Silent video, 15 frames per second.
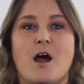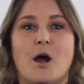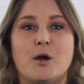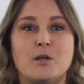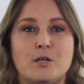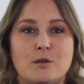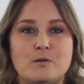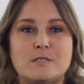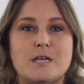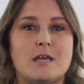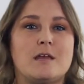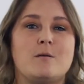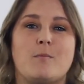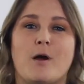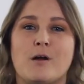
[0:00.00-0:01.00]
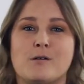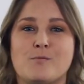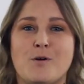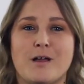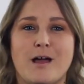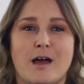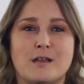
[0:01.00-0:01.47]
Are you taking part in
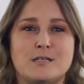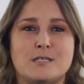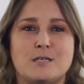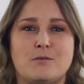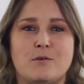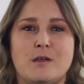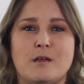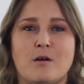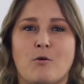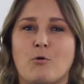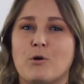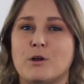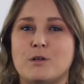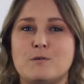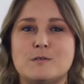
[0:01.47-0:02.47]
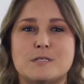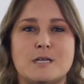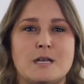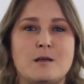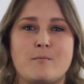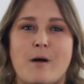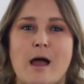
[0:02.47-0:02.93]
what God is doing, or are you
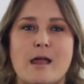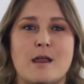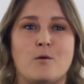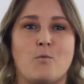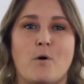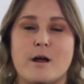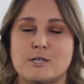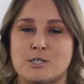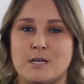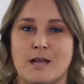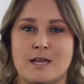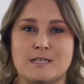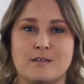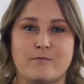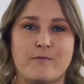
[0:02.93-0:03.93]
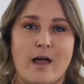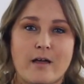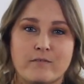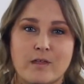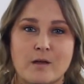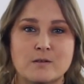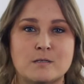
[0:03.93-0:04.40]
sitting by and watching as
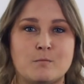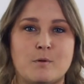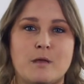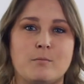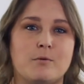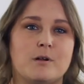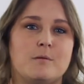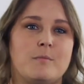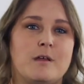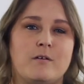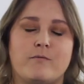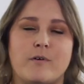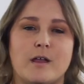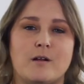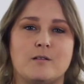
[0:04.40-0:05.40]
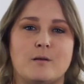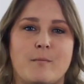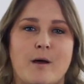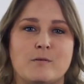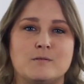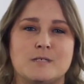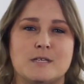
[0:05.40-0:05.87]
5,000 people are being fed on the
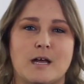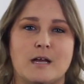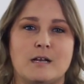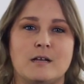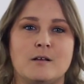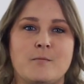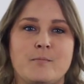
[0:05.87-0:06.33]
mountainside?